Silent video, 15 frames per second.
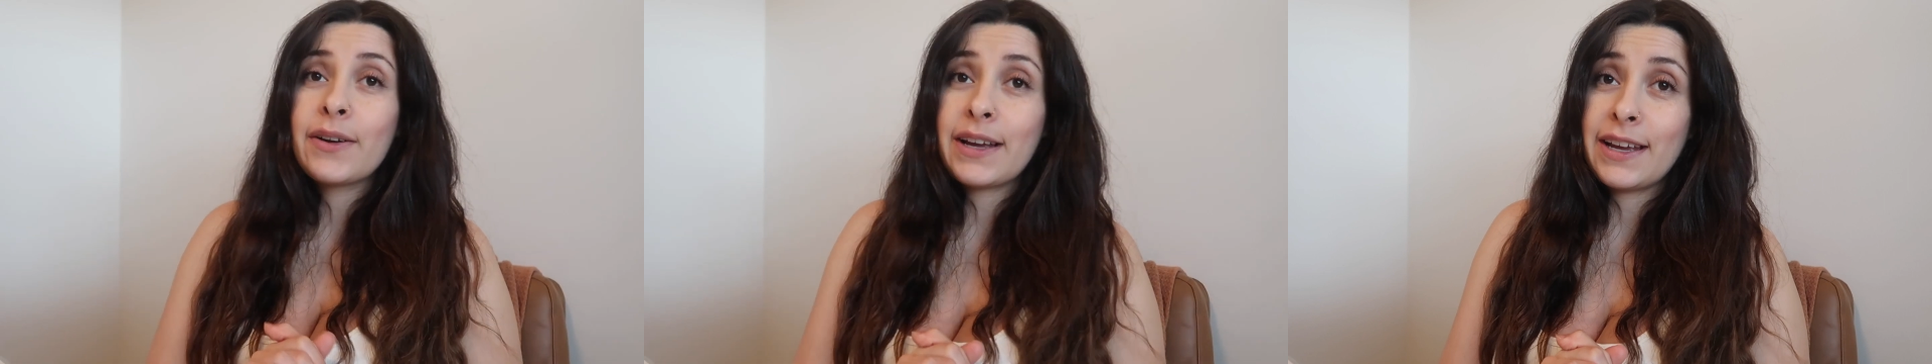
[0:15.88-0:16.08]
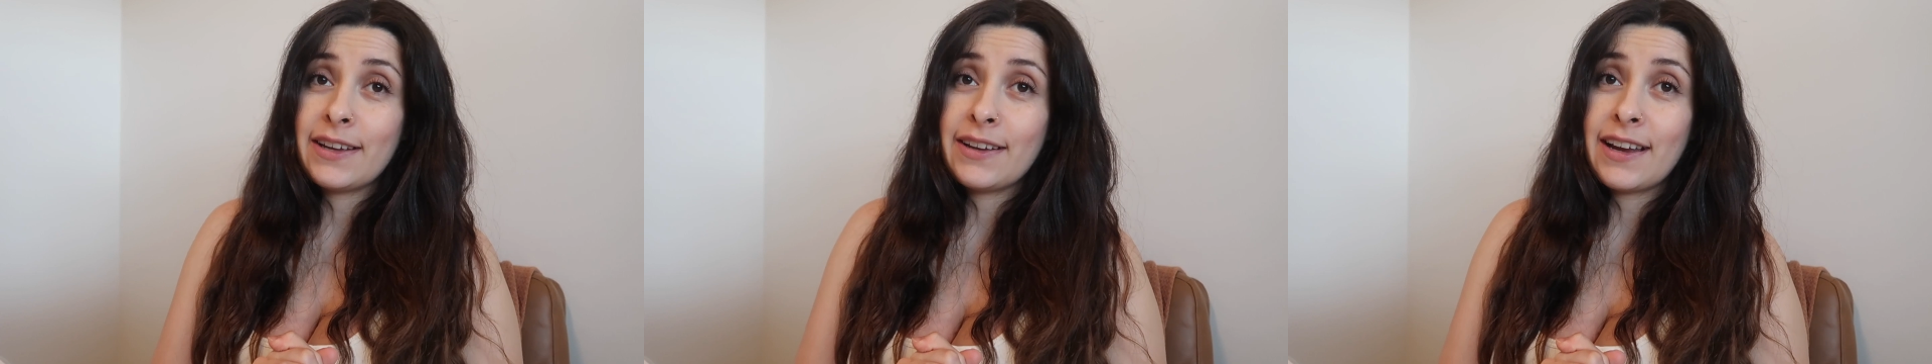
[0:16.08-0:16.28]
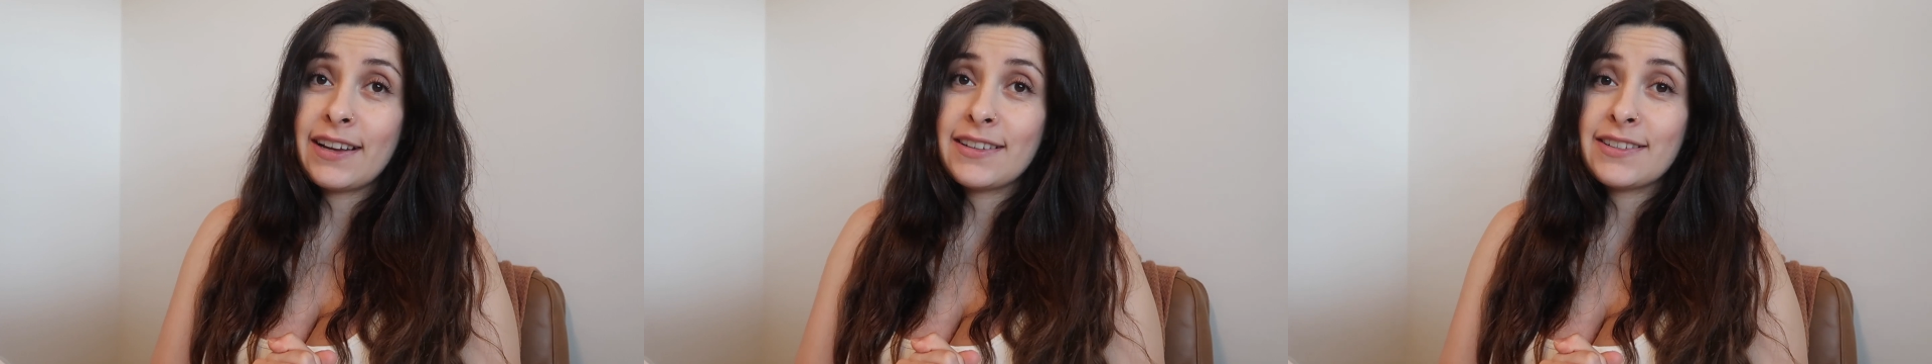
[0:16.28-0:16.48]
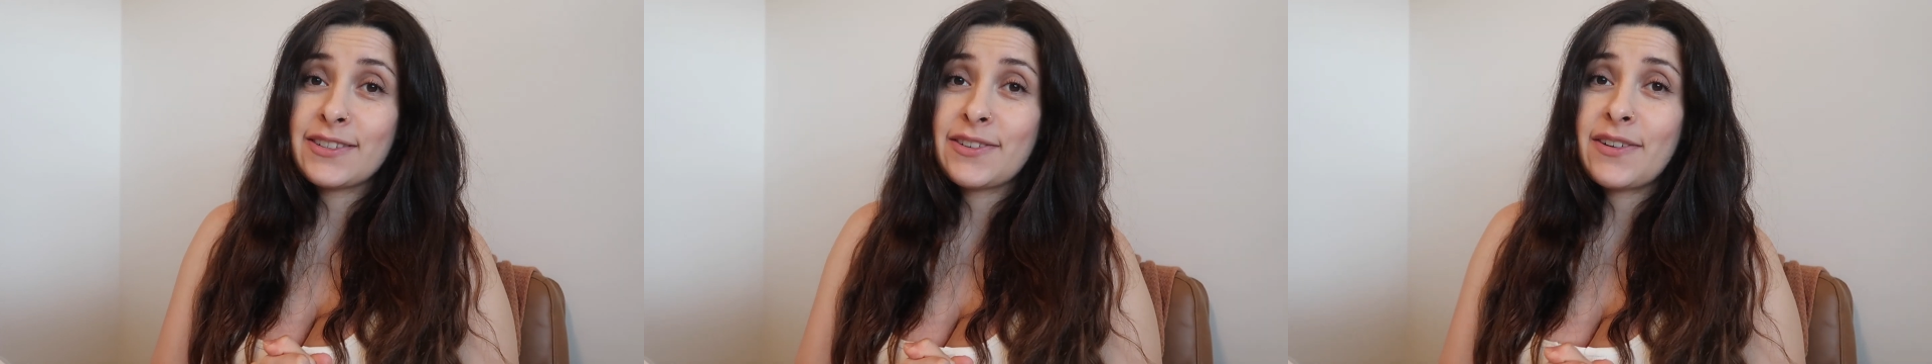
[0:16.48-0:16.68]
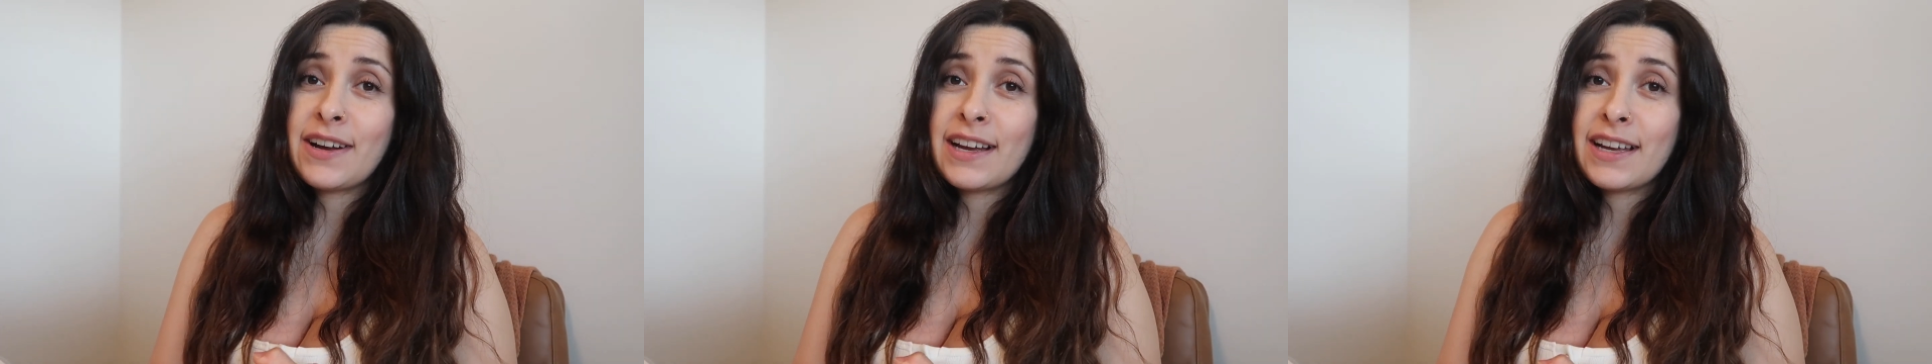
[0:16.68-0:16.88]
Okay, you guys,
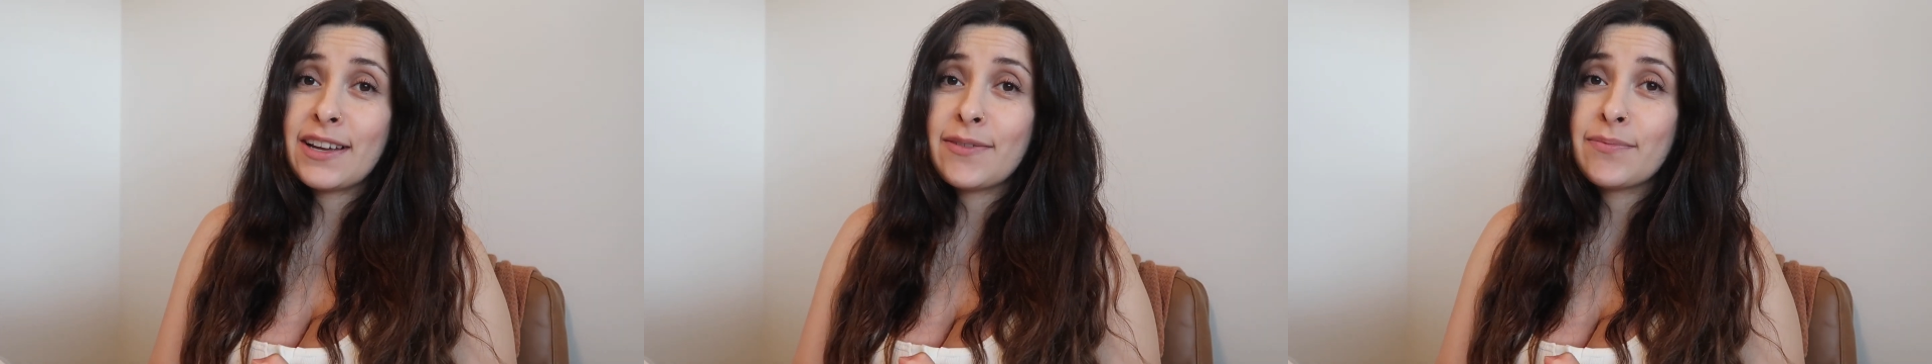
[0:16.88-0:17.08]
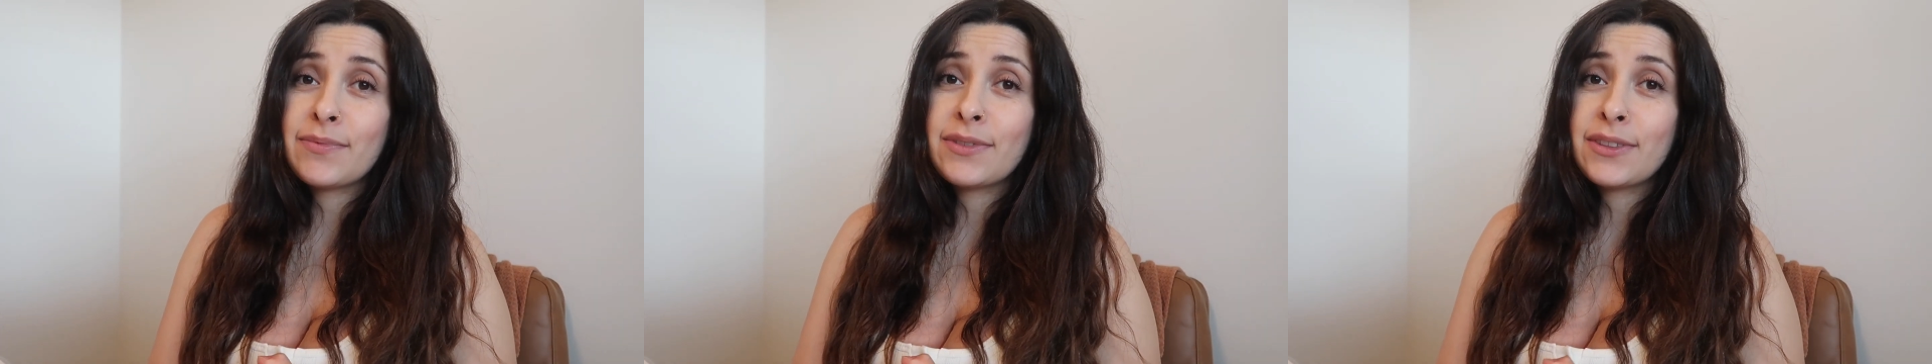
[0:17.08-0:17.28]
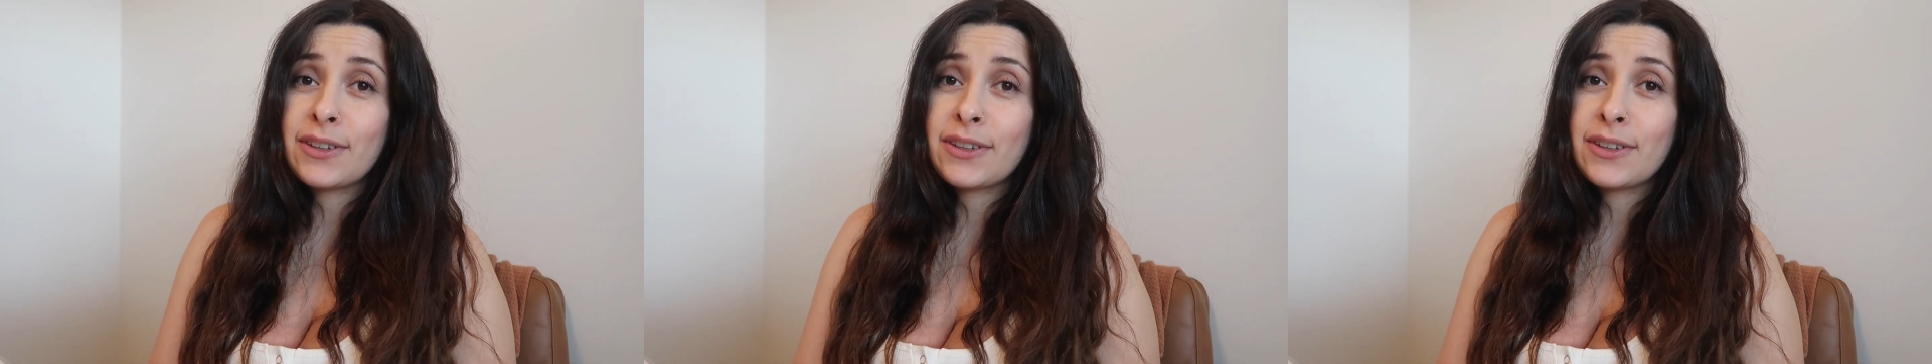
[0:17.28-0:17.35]
so I am